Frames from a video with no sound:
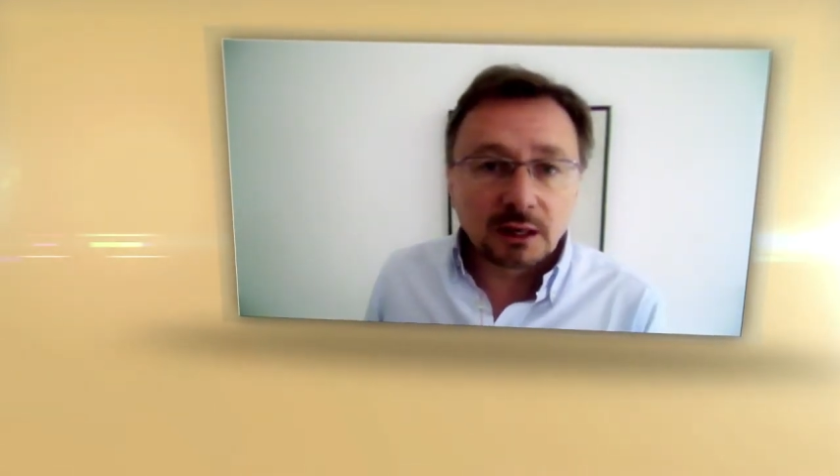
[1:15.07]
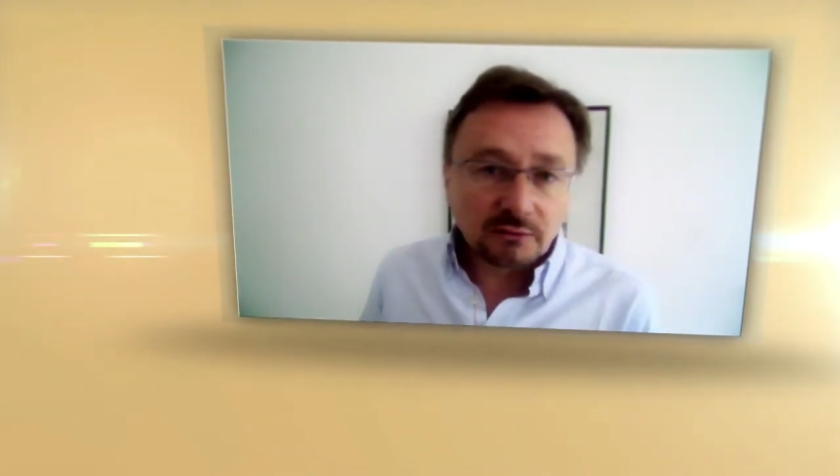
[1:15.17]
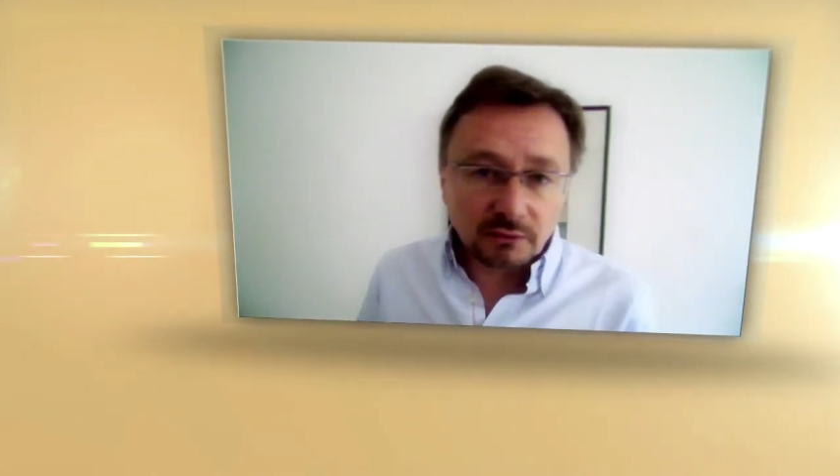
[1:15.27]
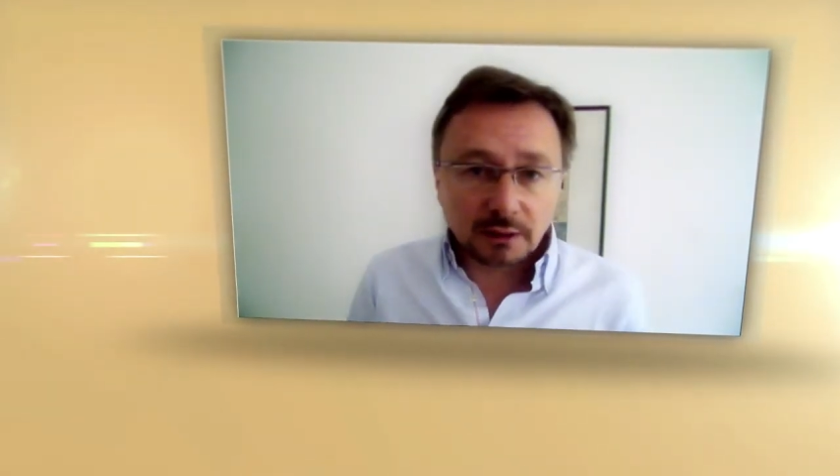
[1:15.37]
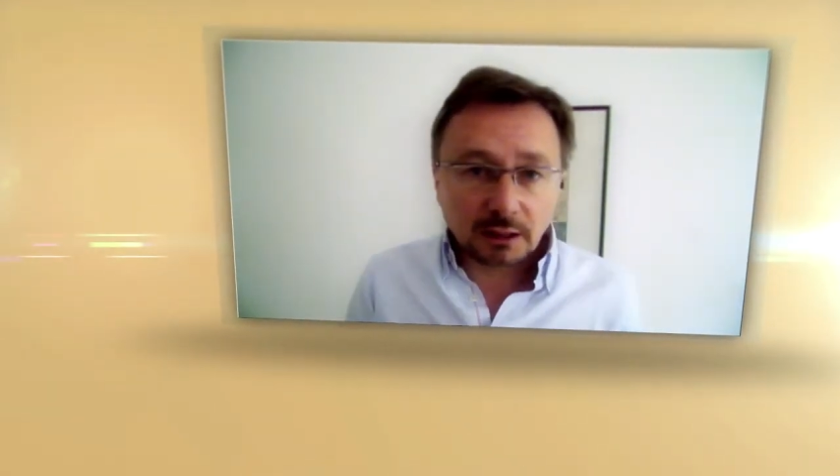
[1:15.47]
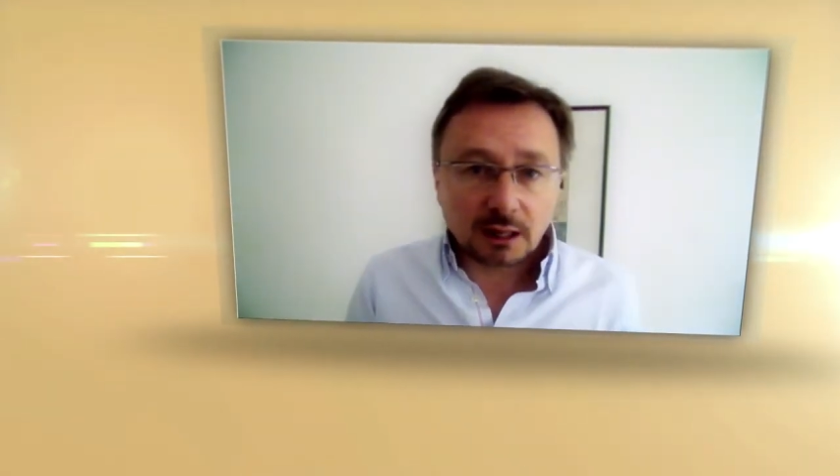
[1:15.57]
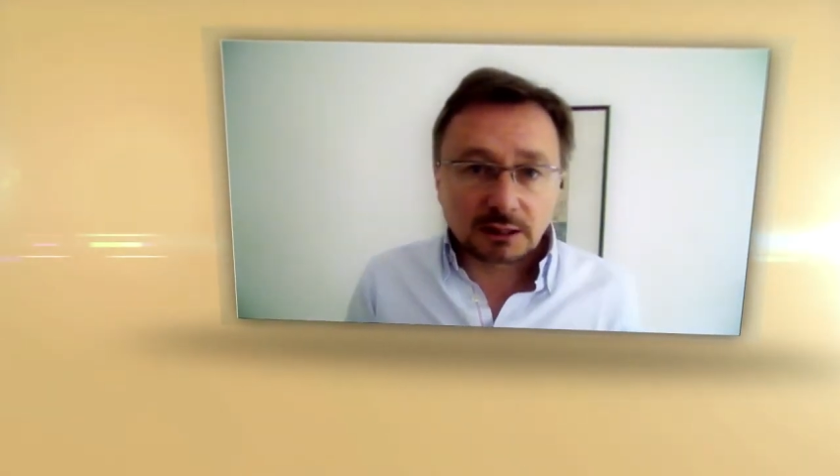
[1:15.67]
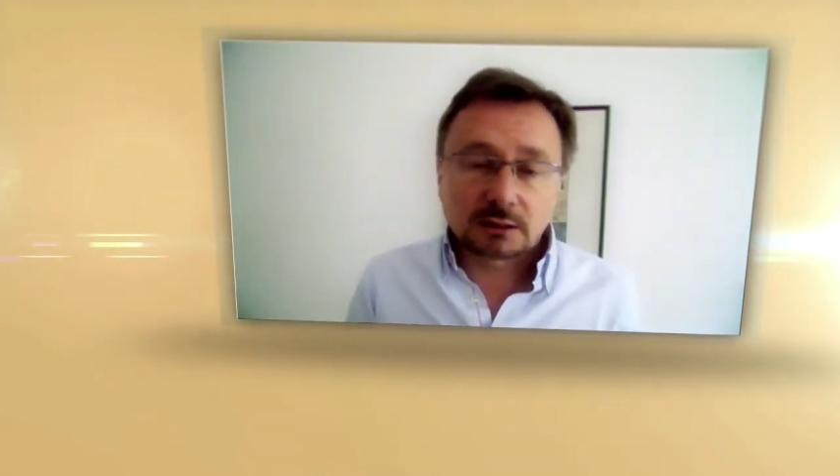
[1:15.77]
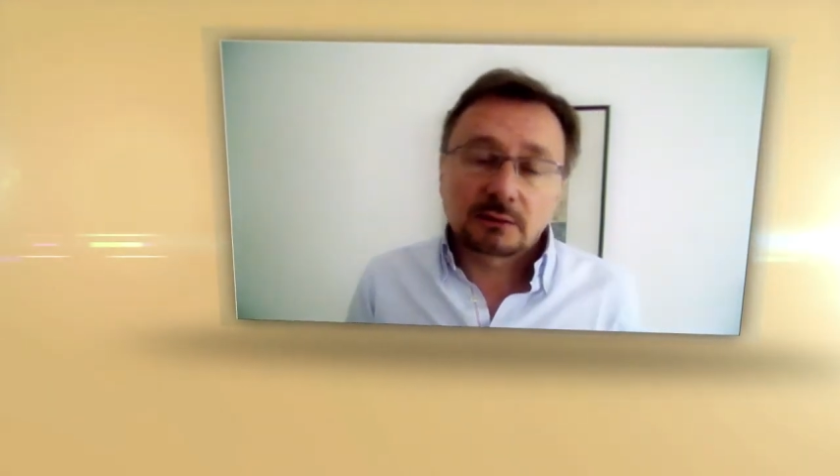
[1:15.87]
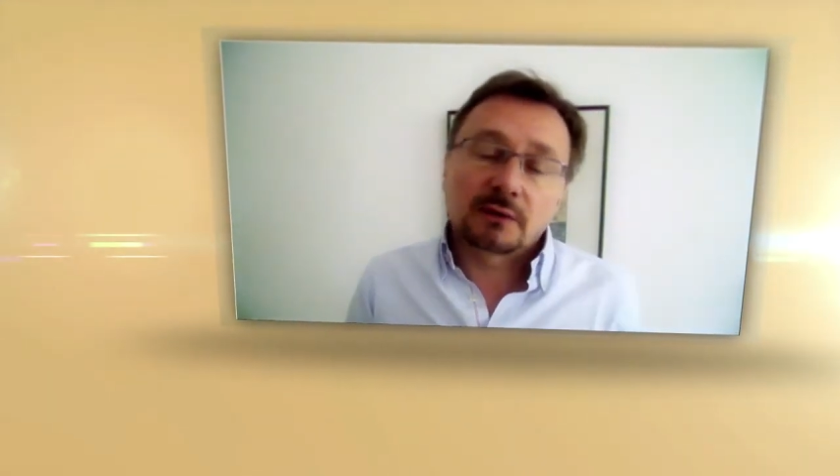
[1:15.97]
from the
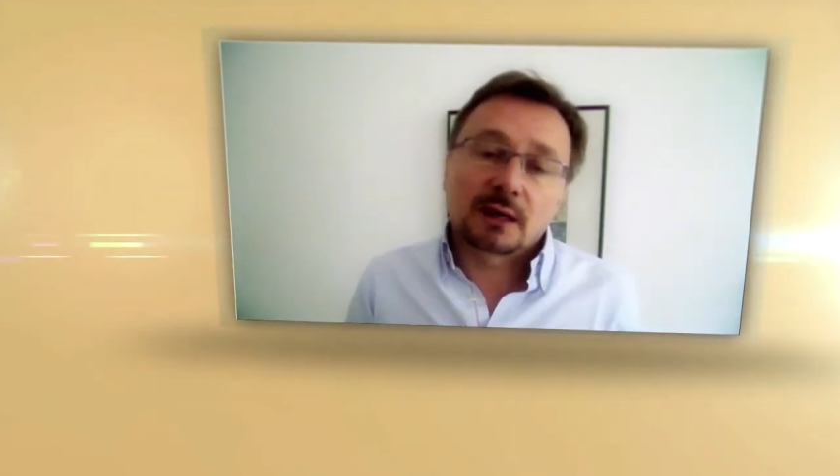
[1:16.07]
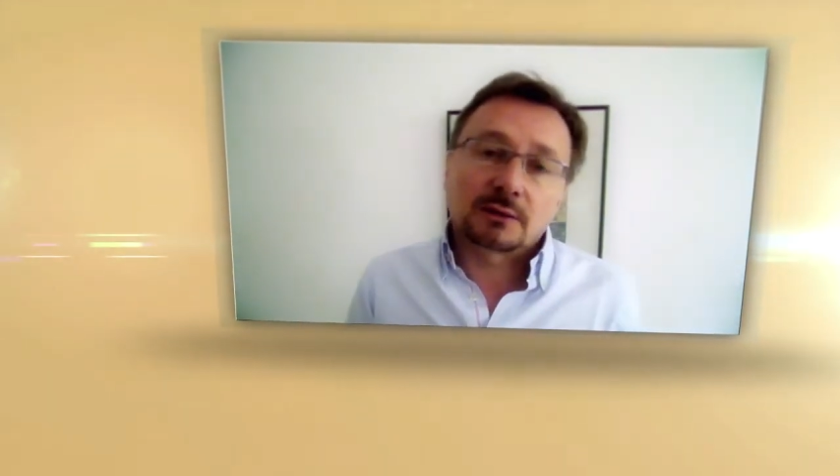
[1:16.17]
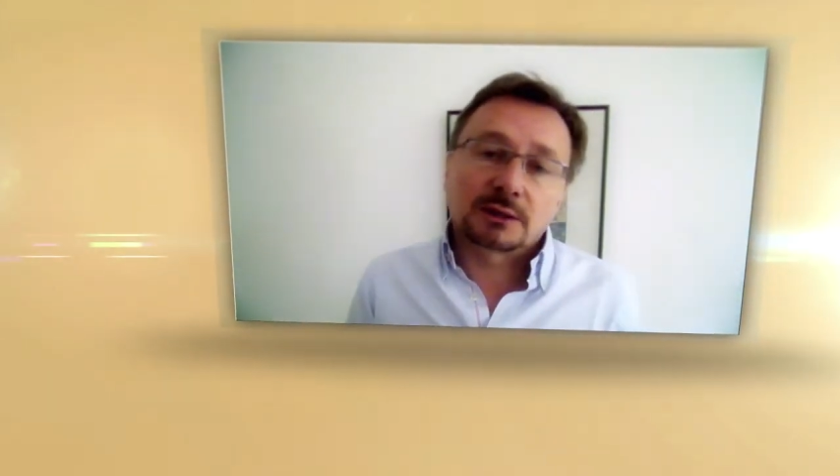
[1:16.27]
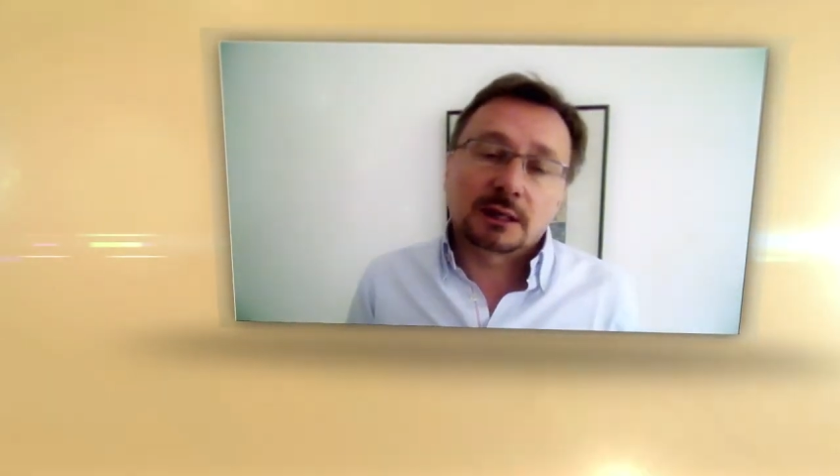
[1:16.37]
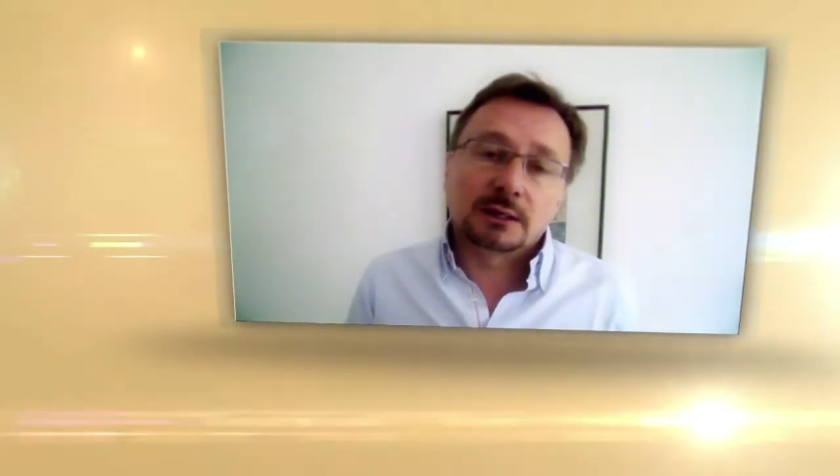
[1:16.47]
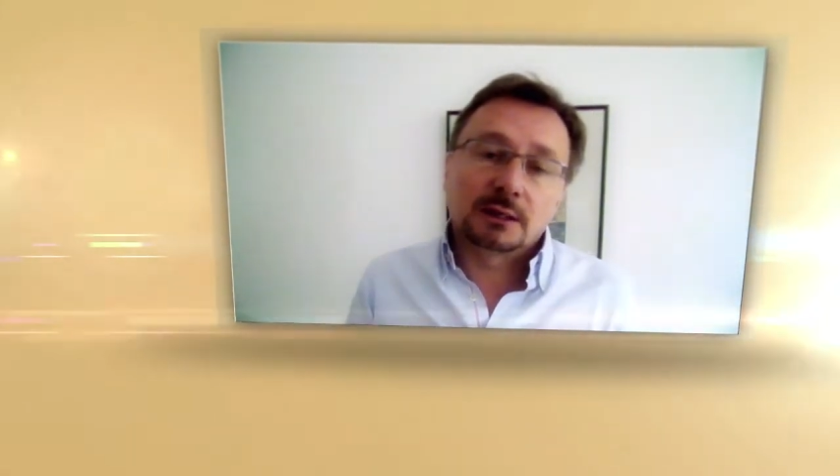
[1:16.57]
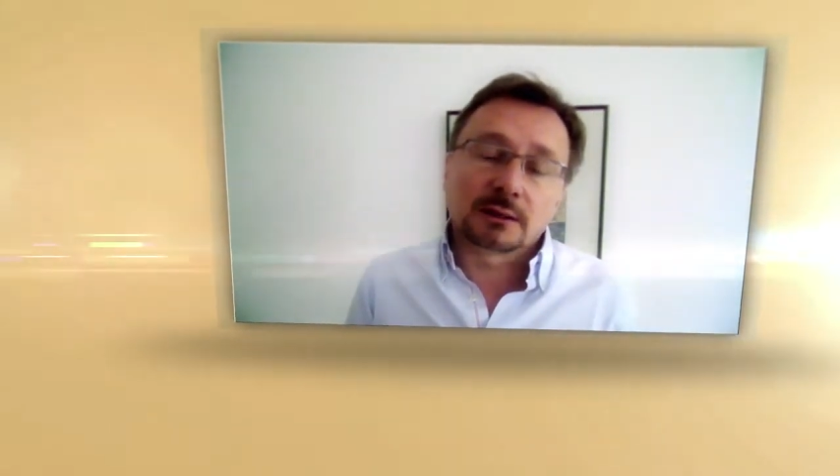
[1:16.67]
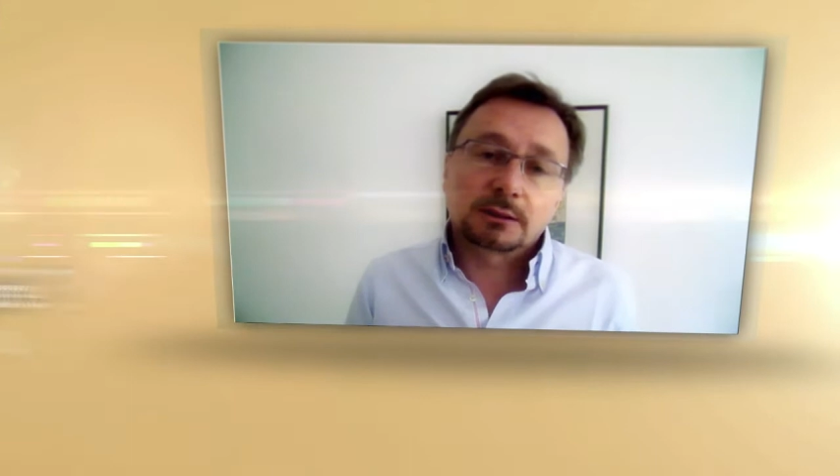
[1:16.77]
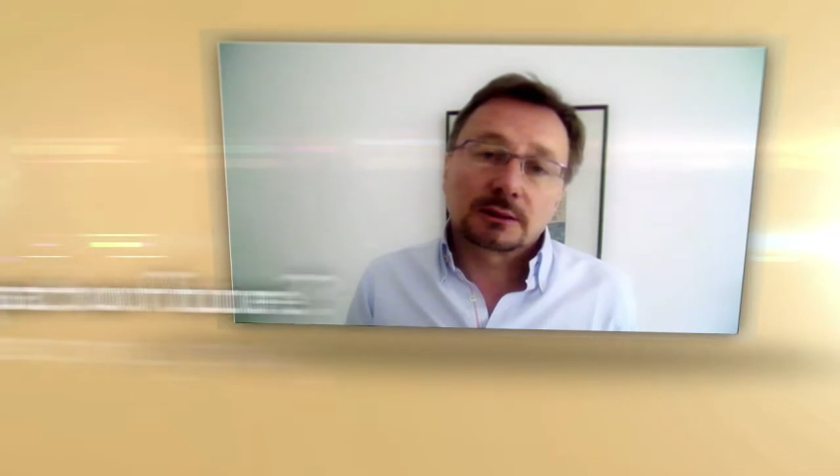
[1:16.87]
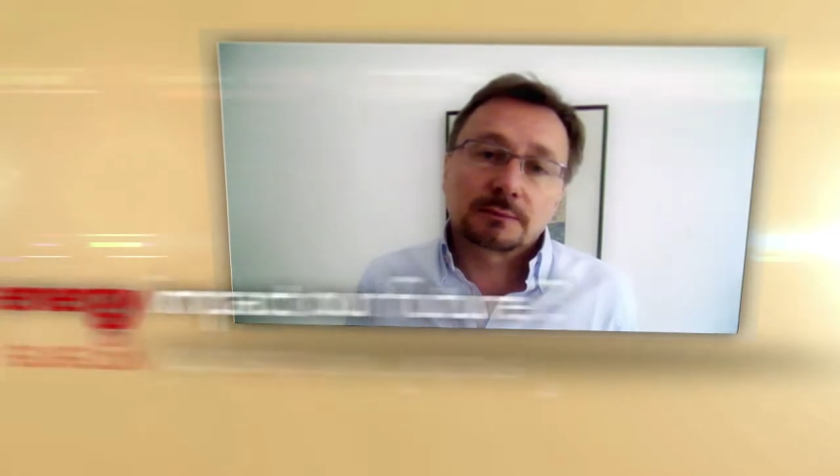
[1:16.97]
last 5 or 10
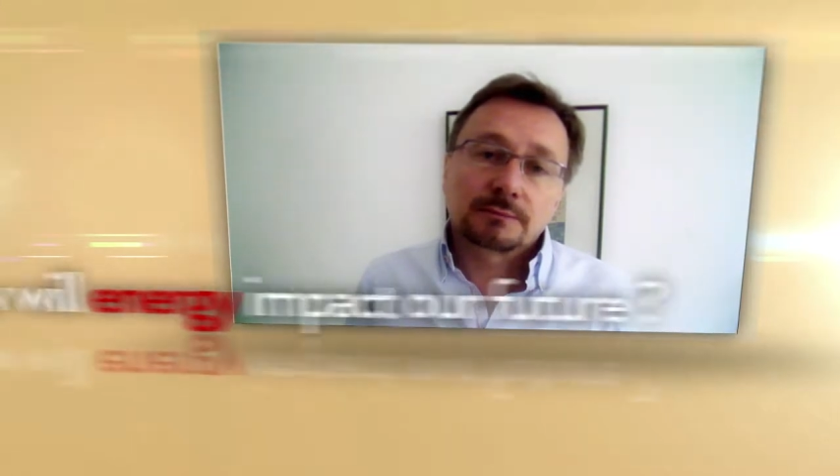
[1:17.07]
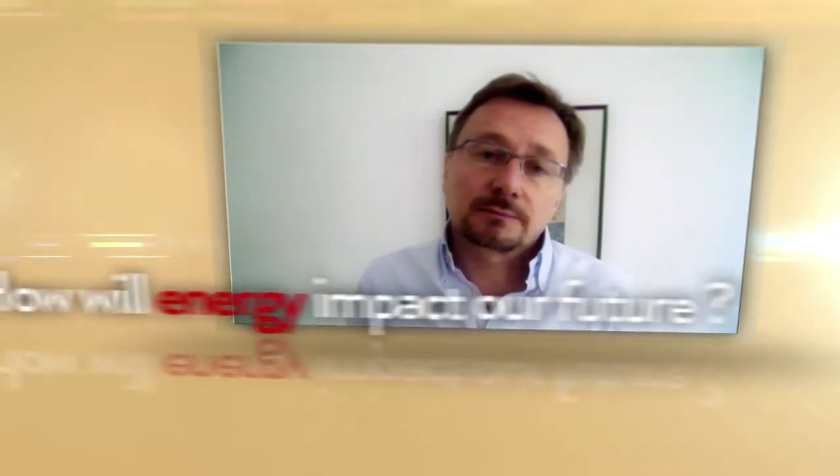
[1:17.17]
years.